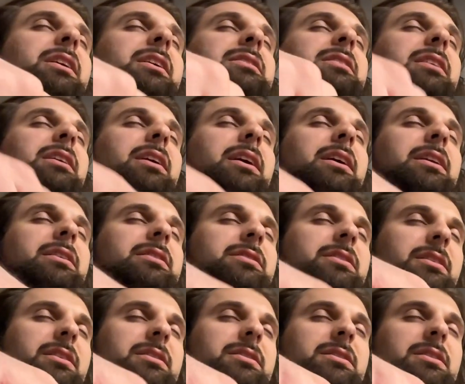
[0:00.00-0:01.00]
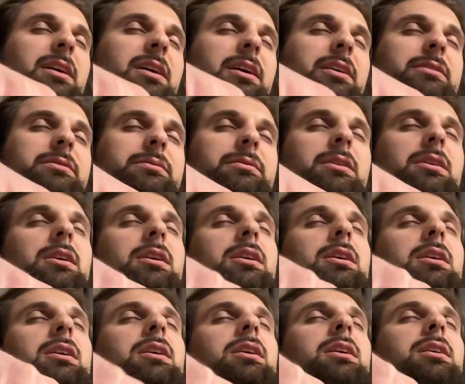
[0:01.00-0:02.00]
us and guide us in this day
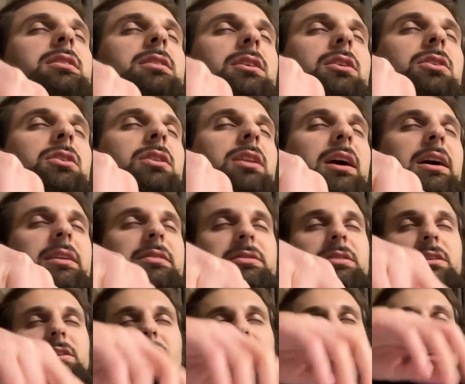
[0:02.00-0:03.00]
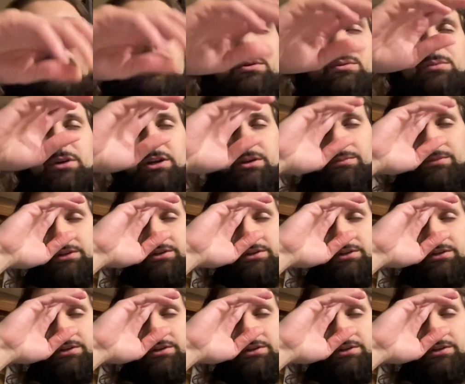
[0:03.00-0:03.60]
and in our lives. In your name we pray.